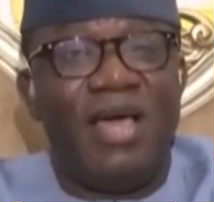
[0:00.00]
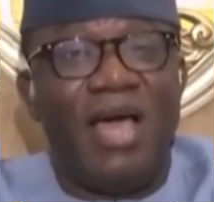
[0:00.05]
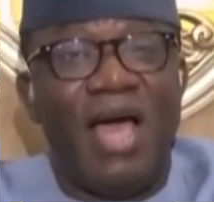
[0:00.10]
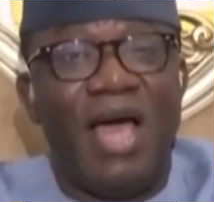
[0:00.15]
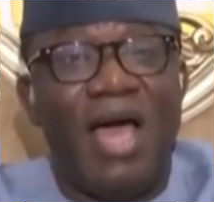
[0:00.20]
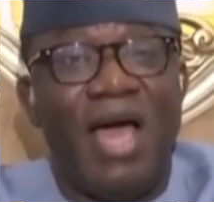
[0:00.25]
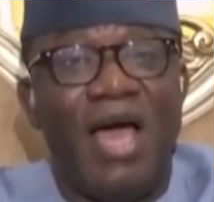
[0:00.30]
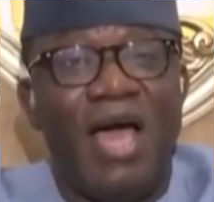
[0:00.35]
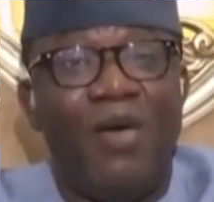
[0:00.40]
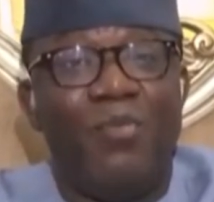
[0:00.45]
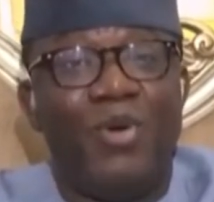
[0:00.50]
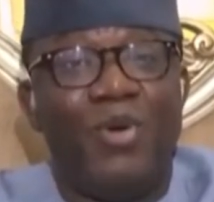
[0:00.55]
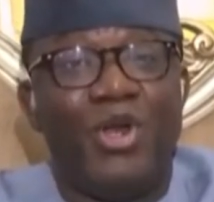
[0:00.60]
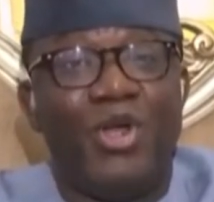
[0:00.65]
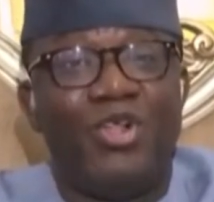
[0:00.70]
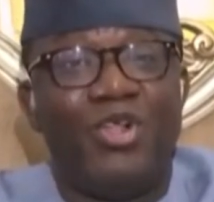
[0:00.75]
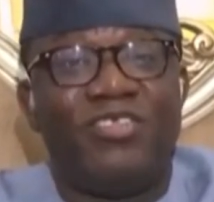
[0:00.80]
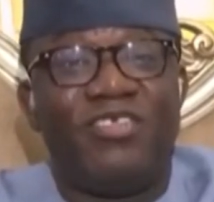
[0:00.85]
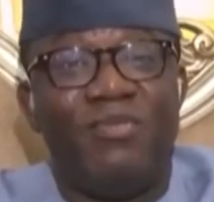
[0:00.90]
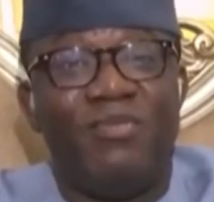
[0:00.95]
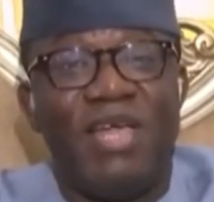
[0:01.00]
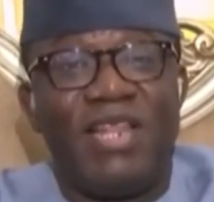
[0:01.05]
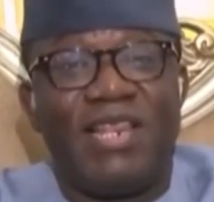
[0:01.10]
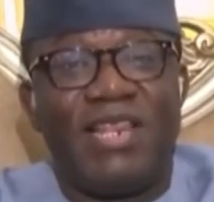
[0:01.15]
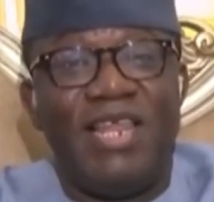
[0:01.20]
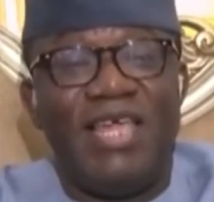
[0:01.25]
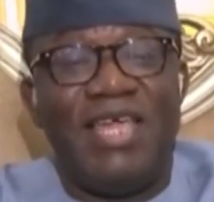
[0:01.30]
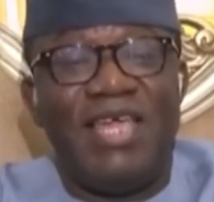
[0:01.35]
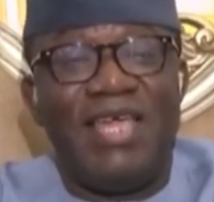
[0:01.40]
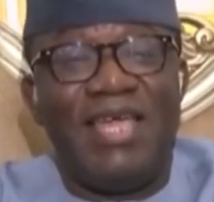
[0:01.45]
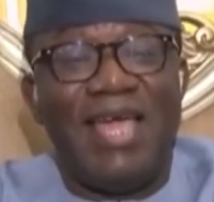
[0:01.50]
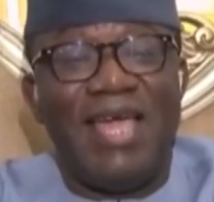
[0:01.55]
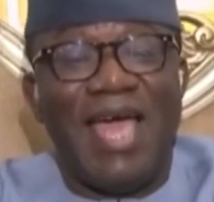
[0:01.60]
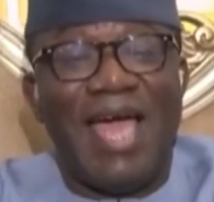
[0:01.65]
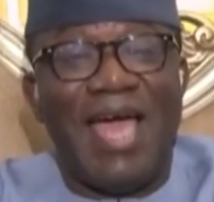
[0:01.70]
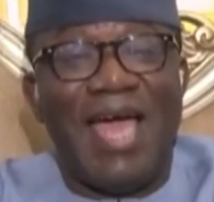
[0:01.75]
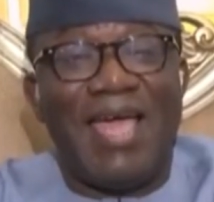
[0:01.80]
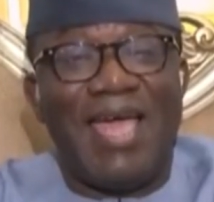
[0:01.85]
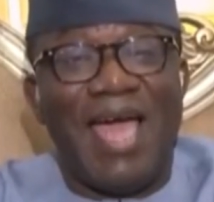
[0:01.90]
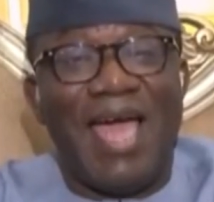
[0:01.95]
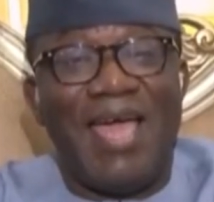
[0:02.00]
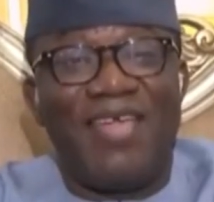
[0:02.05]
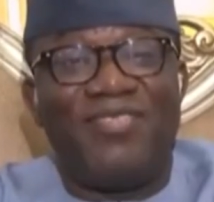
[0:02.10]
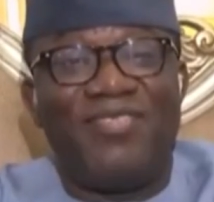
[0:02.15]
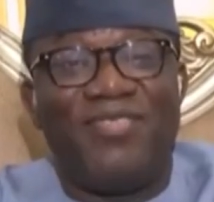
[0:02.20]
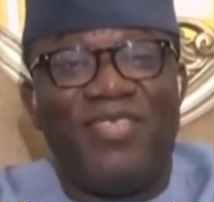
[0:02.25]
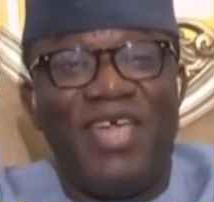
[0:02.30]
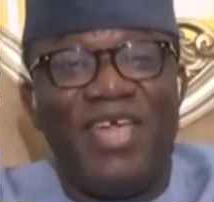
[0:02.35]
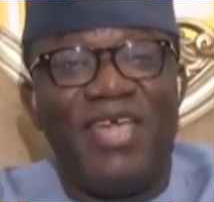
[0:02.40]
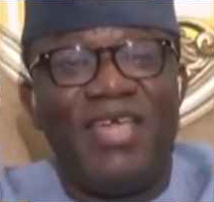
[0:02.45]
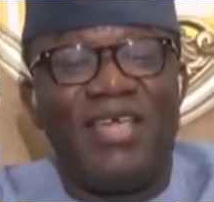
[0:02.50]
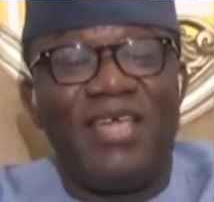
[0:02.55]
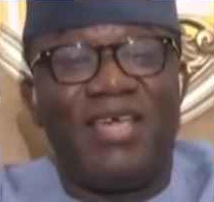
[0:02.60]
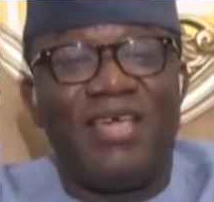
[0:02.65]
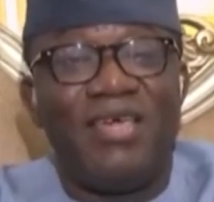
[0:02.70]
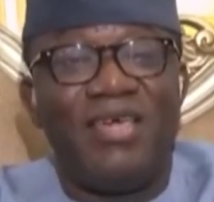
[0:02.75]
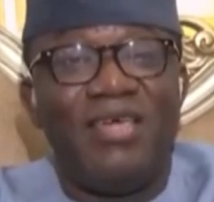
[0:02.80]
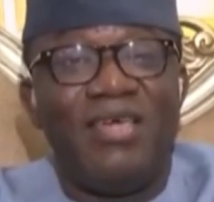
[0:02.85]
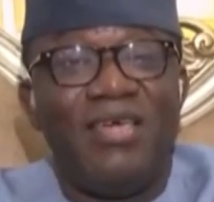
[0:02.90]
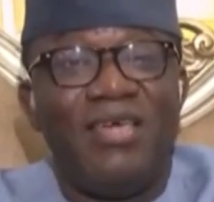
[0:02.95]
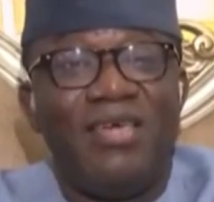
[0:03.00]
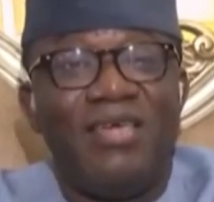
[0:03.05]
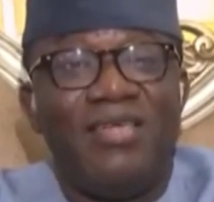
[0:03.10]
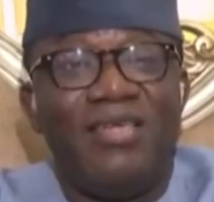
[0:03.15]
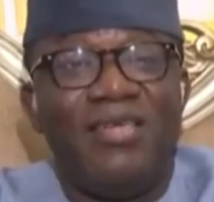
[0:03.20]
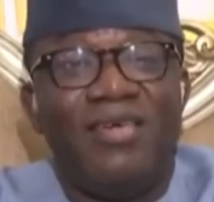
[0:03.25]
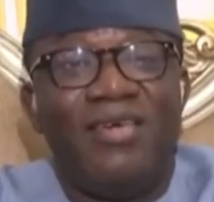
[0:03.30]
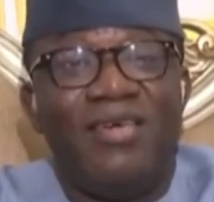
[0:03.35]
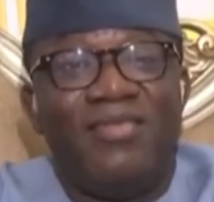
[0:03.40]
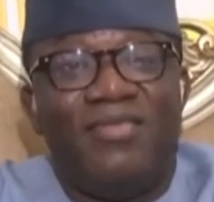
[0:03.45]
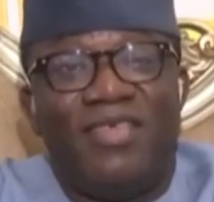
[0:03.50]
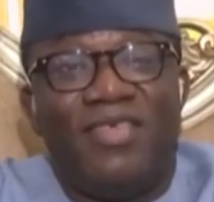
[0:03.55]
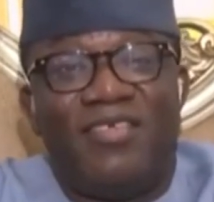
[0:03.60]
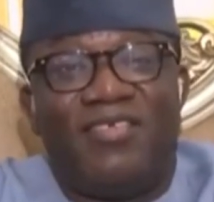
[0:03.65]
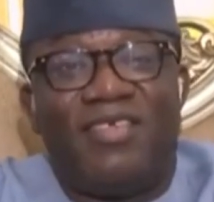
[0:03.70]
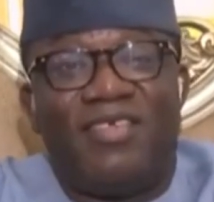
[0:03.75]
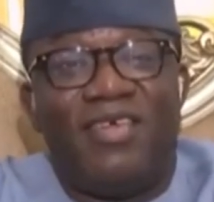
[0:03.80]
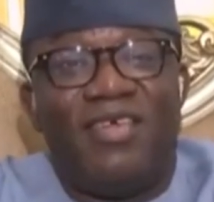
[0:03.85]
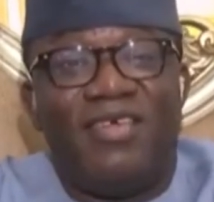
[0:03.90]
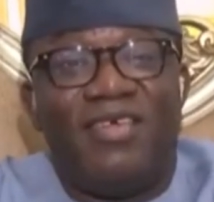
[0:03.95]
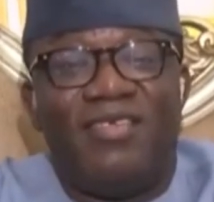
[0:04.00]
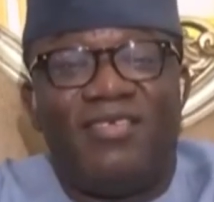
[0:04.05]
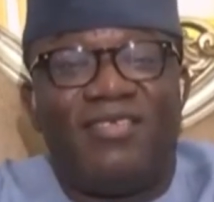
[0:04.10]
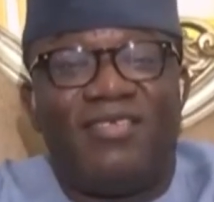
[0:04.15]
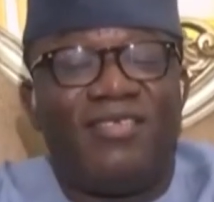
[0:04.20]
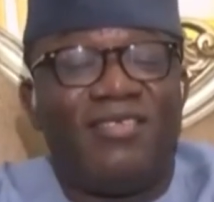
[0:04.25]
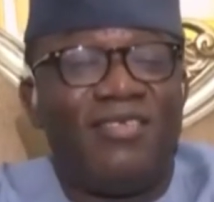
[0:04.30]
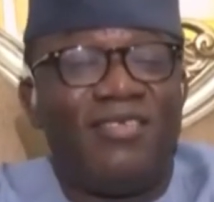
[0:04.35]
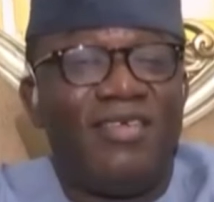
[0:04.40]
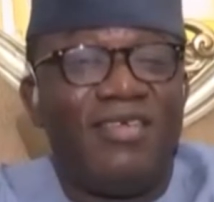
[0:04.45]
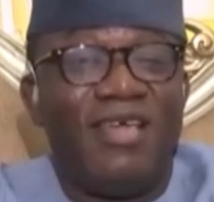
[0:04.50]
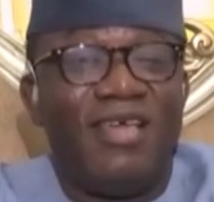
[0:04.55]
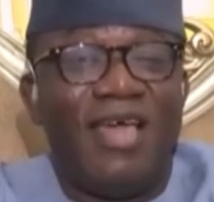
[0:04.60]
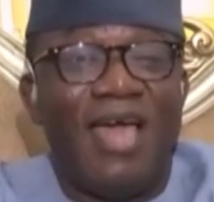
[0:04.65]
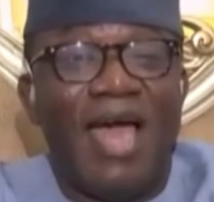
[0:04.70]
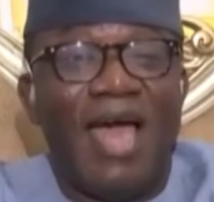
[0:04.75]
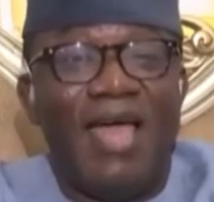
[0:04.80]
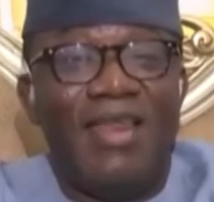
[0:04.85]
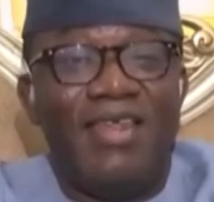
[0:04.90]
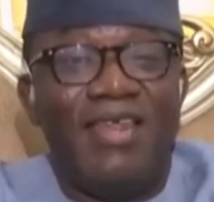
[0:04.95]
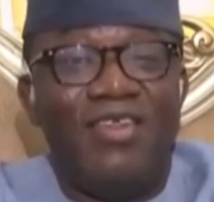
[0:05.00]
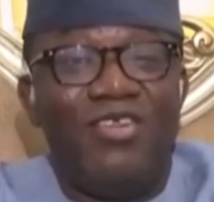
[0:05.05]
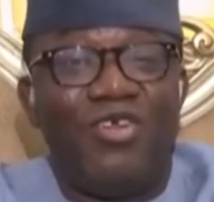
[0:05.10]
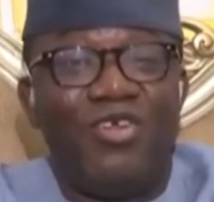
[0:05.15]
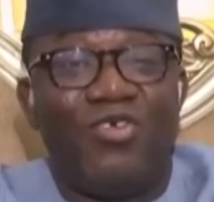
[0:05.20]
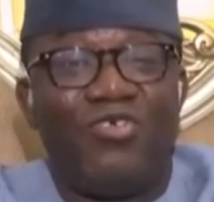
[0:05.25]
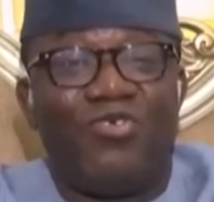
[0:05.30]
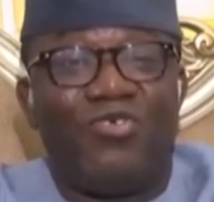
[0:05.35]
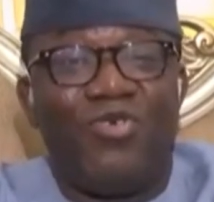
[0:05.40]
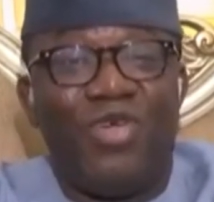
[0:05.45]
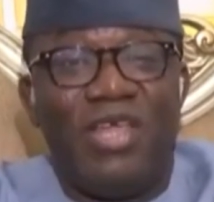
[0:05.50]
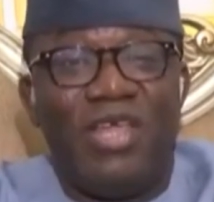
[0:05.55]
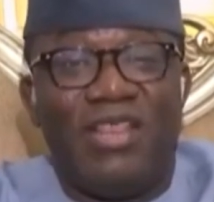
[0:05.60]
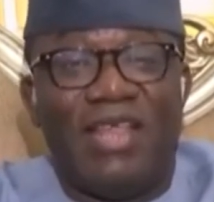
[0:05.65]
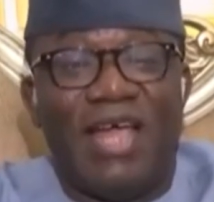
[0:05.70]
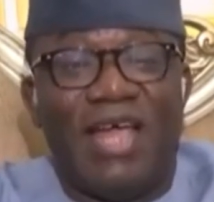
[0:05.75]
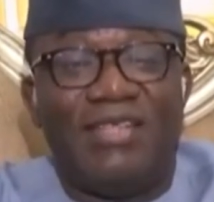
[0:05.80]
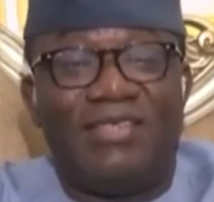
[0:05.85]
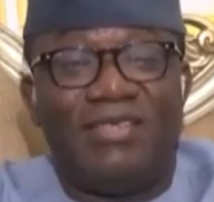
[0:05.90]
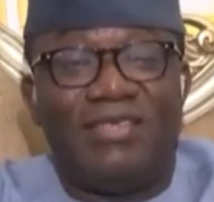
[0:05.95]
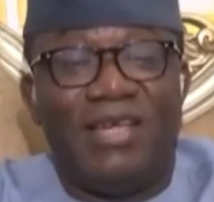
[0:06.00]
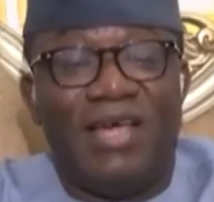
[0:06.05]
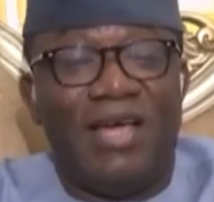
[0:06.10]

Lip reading: But ultimately, I think this is an industry that